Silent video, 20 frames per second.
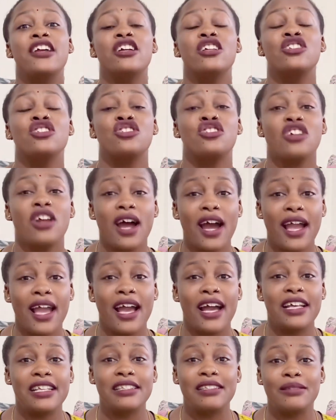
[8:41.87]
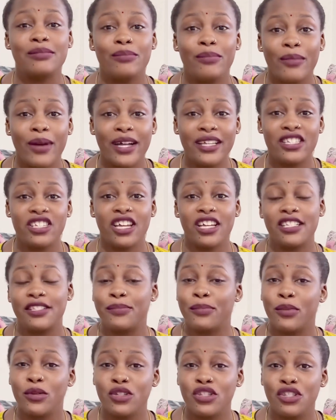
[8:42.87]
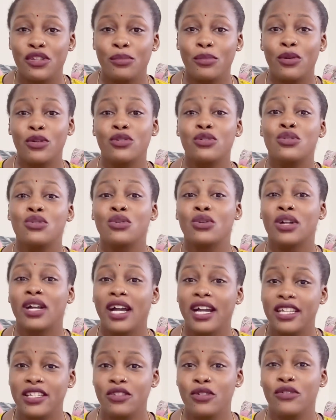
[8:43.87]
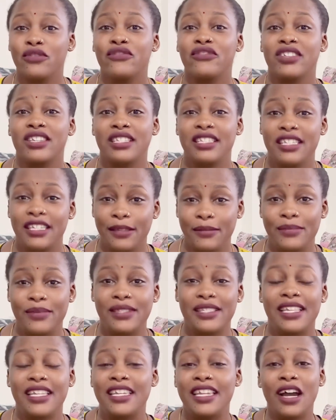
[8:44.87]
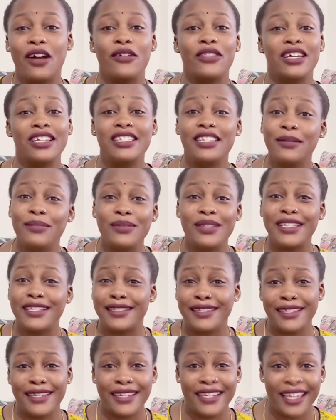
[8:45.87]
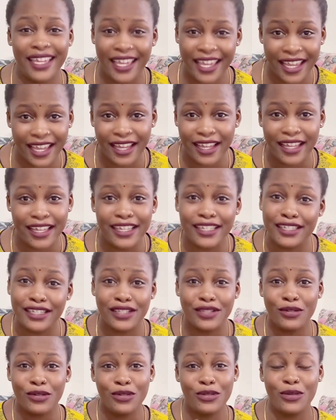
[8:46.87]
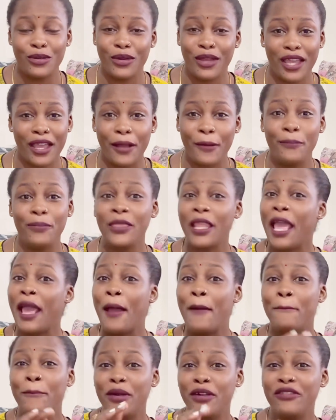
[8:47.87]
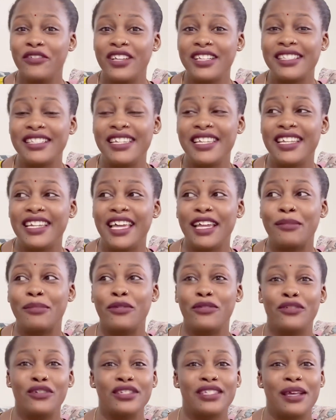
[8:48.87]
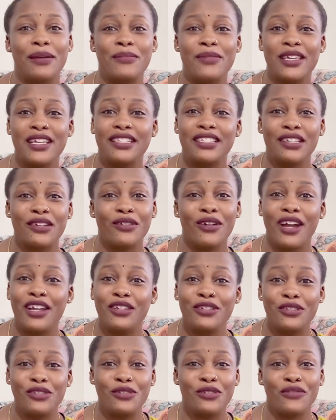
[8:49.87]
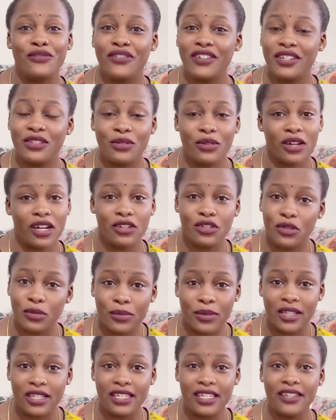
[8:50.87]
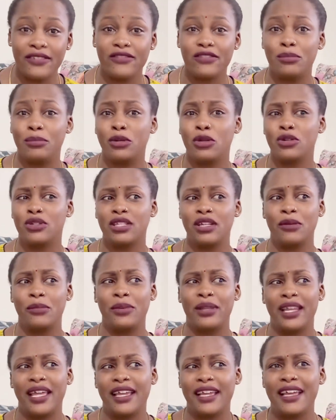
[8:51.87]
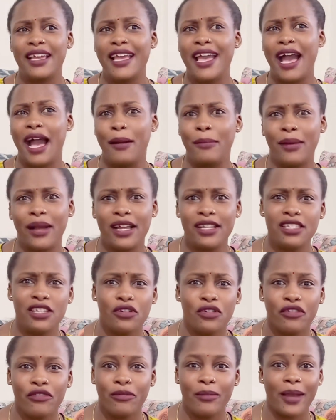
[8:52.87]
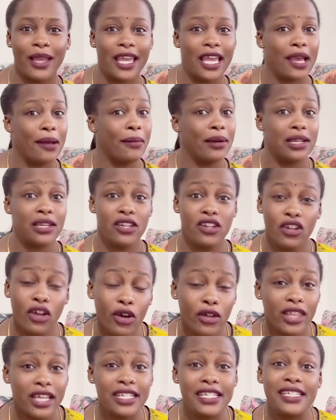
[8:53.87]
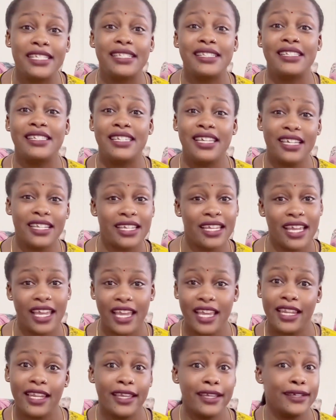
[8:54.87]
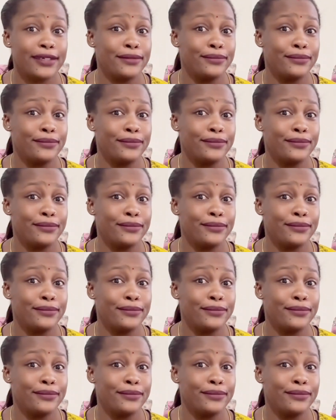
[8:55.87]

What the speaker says: try as much as possible to cut off the tips. Now, the tips is dead hair. It is not your hair. Previously, like before some years ago, I used to fear to cut off the tips because I'll be like, I'm cutting off my hair. But no, that is dead hair, like